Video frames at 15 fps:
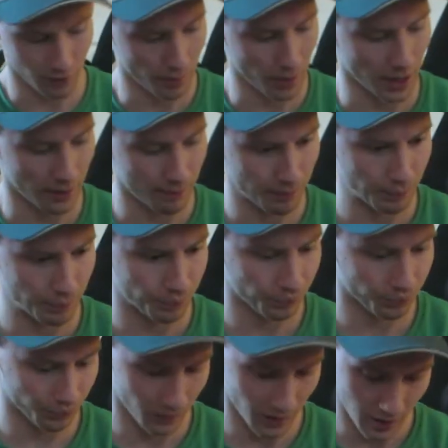bat.
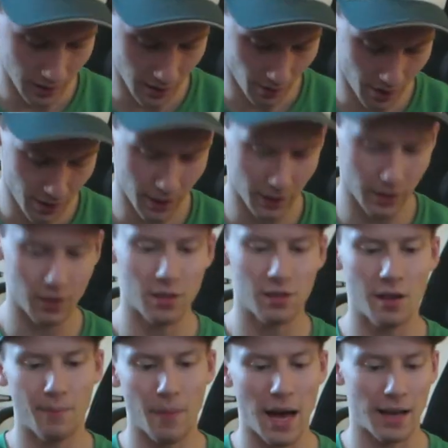Now I think this is
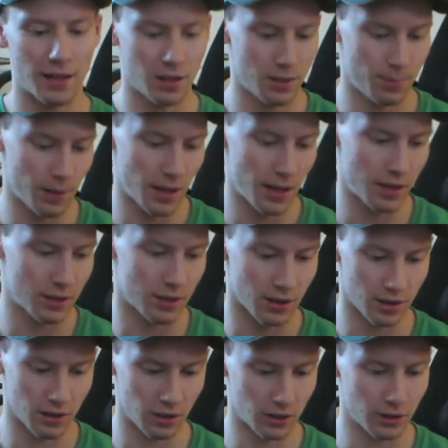a matte display. This
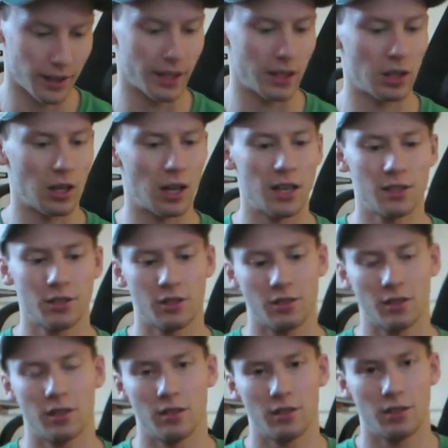doesn't look like gloss
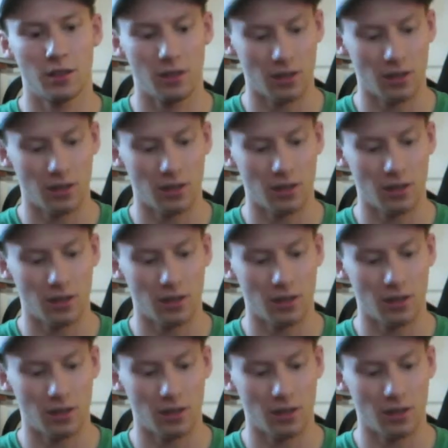just because